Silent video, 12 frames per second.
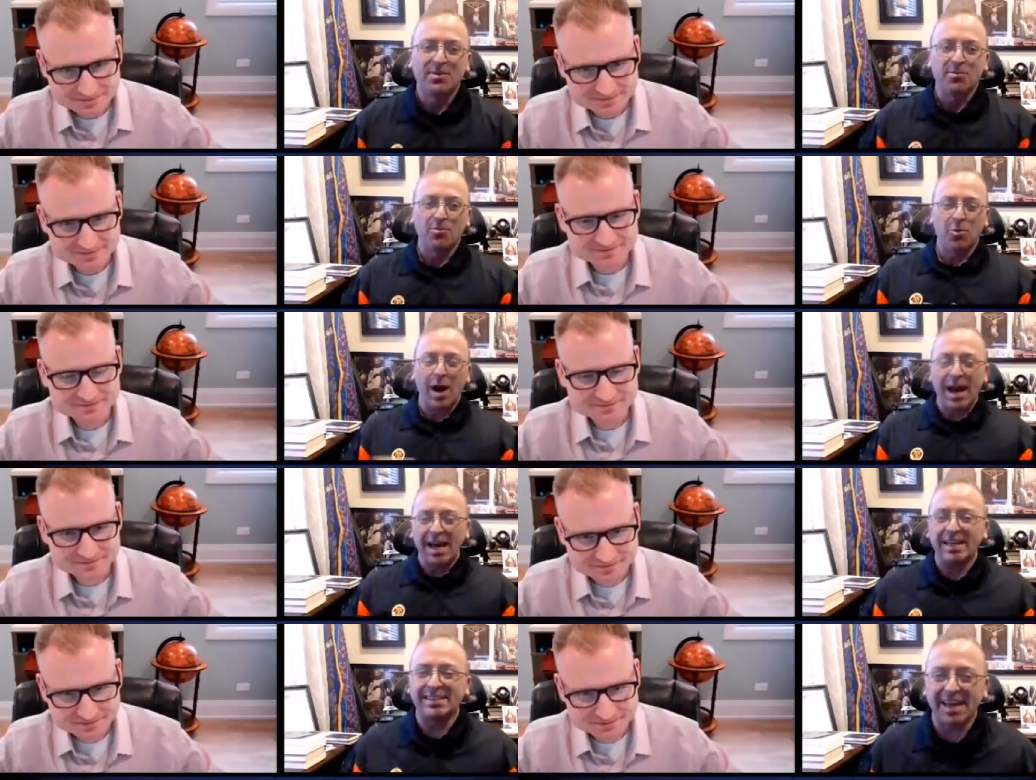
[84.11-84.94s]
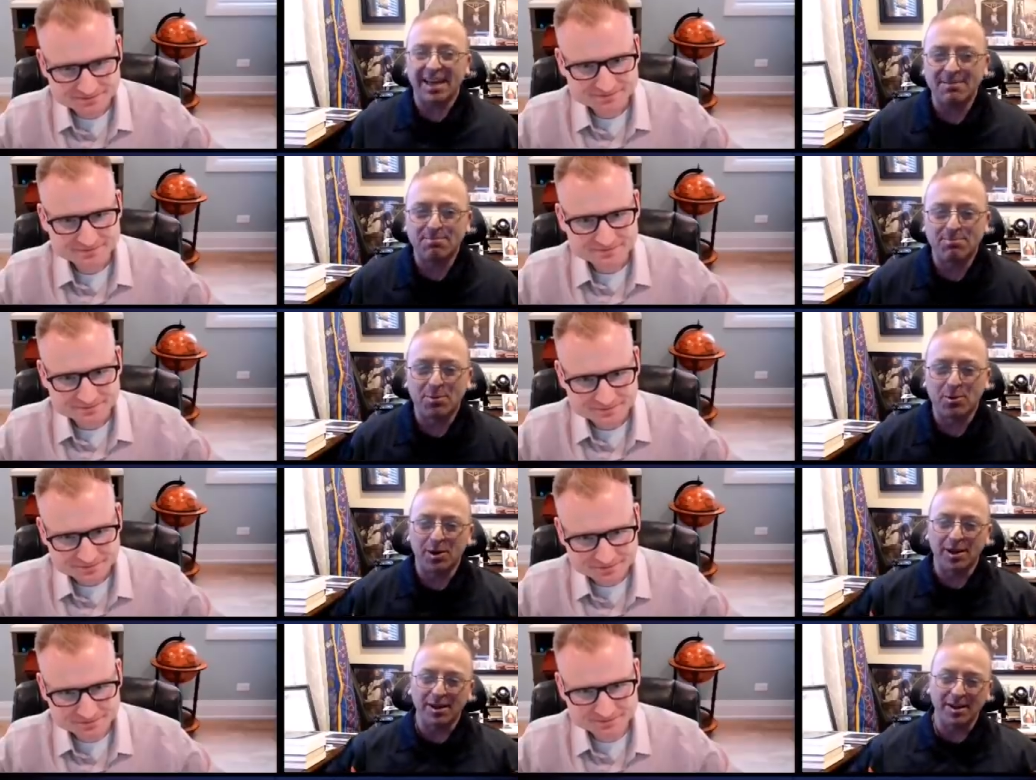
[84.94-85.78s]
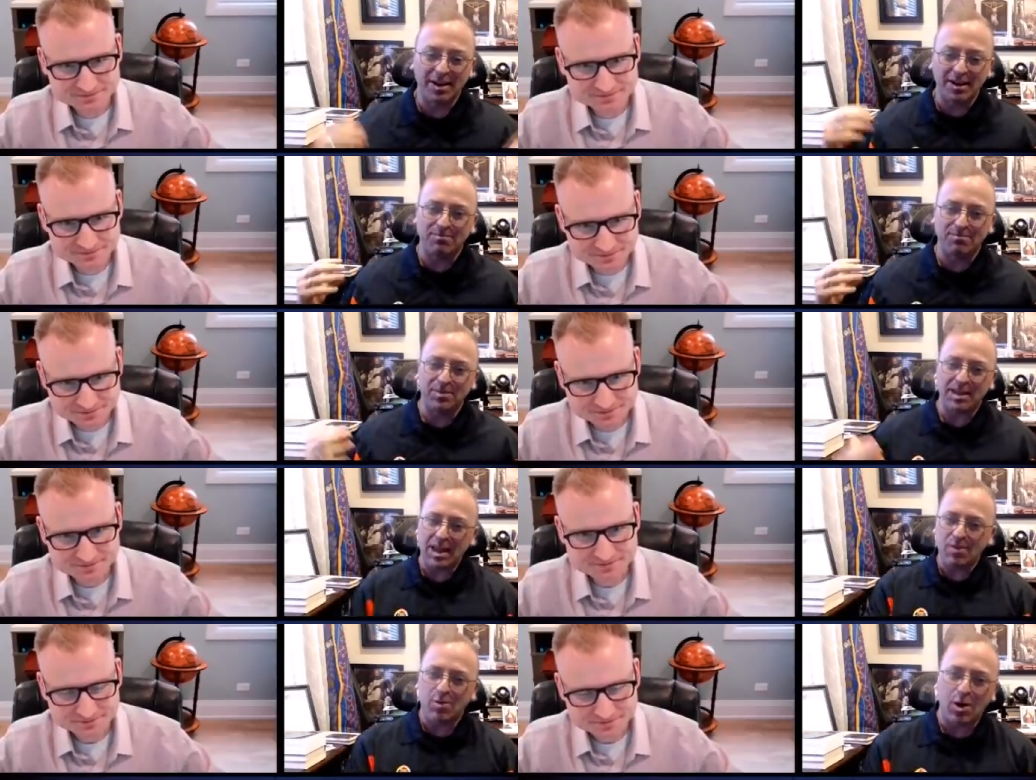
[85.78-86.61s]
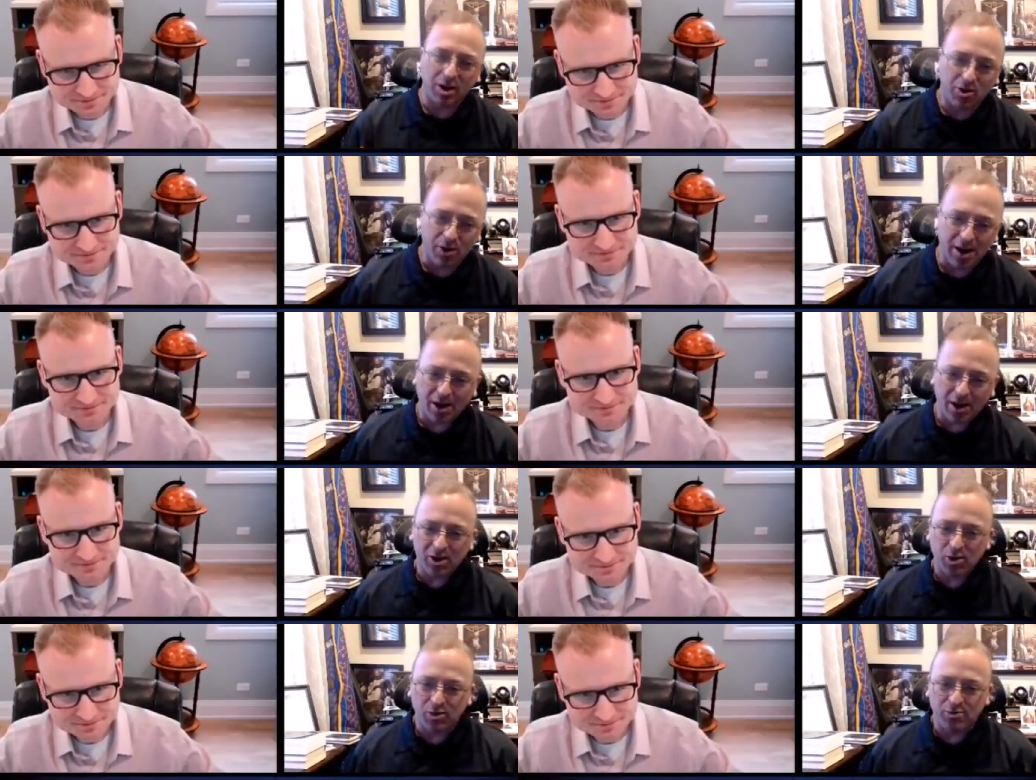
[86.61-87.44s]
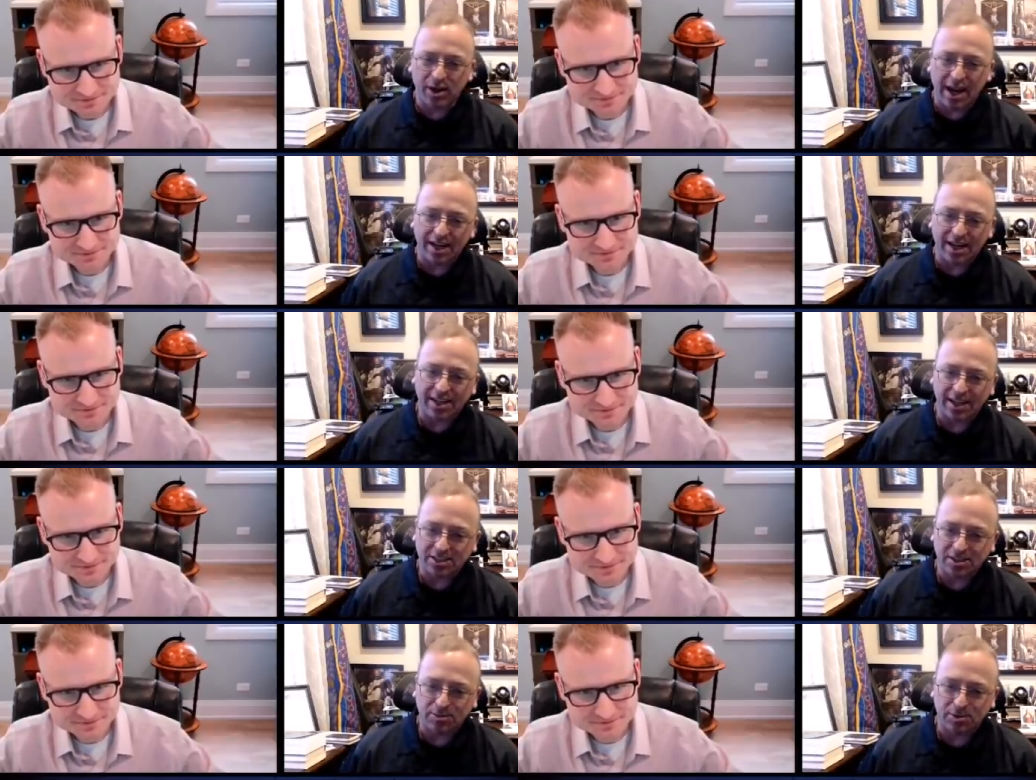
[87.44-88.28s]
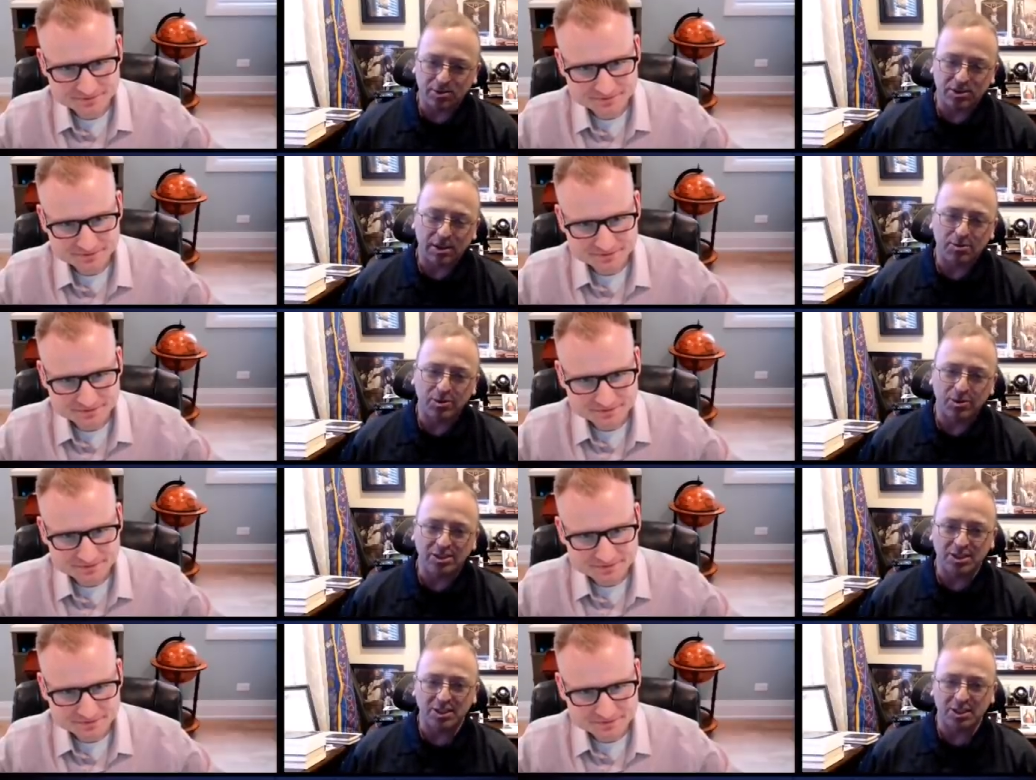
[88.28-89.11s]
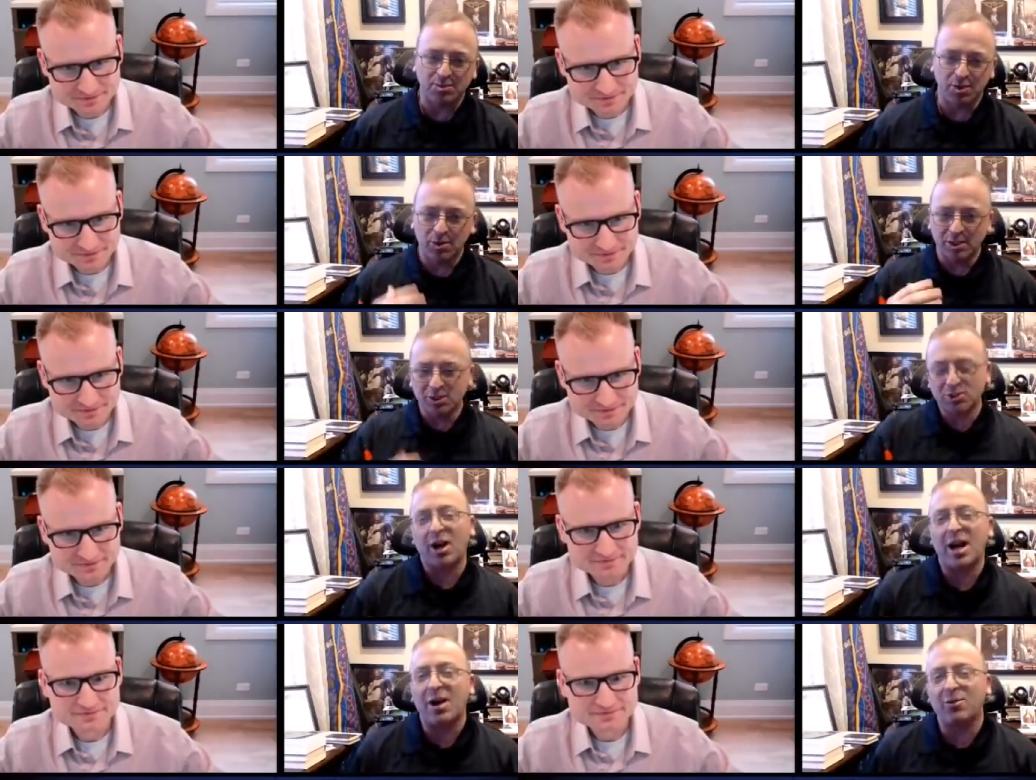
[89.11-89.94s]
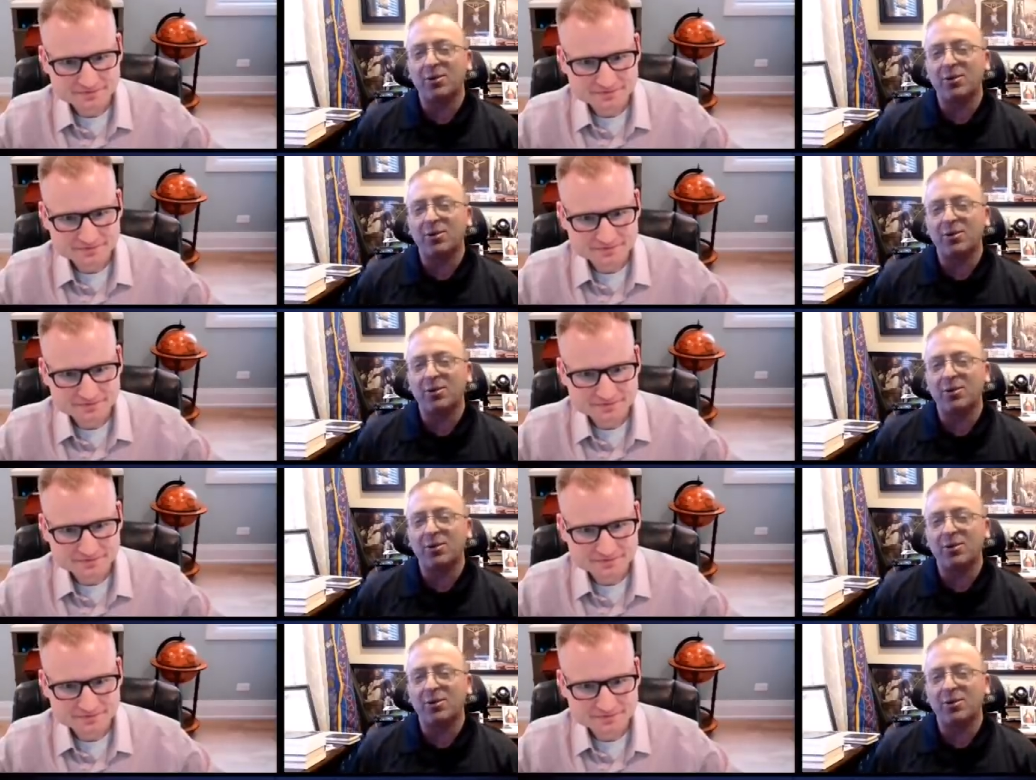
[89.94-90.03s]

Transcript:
Speaker 1: Why mm -hmm. is mm-hmm. that important? Um, he wrote a great article, "Forgotten Customs of Septui You want to start out with